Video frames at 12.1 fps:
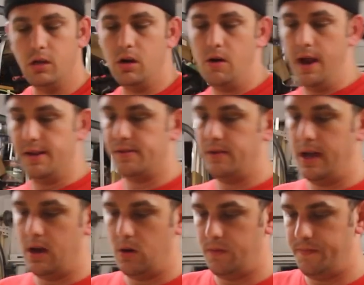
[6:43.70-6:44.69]
Alright, so
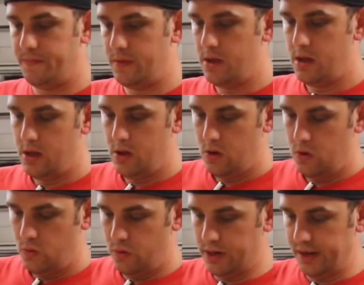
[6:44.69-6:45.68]
now
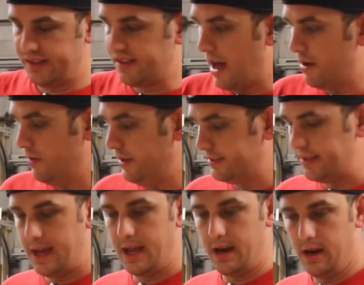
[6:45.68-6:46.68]
we're going to solder this
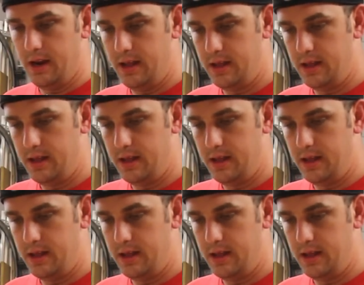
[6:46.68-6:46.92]
in.